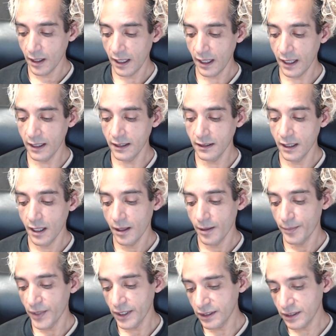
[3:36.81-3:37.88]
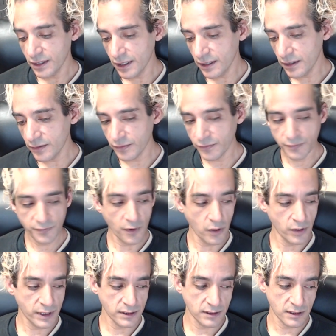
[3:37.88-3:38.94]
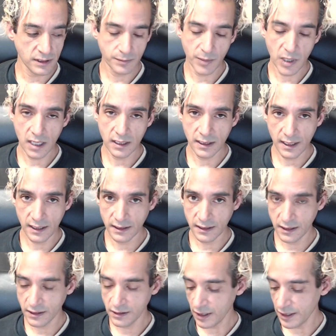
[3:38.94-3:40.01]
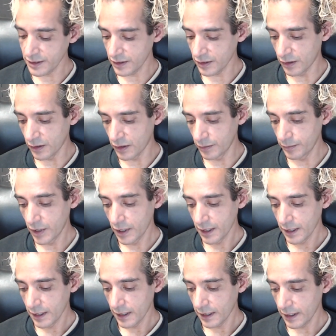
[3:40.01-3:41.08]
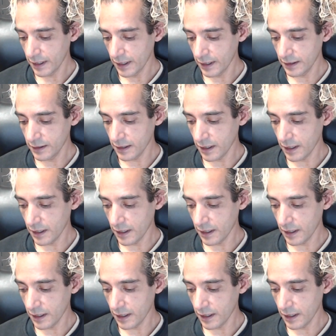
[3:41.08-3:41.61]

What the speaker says: But the focus, the spotlight is on your home. And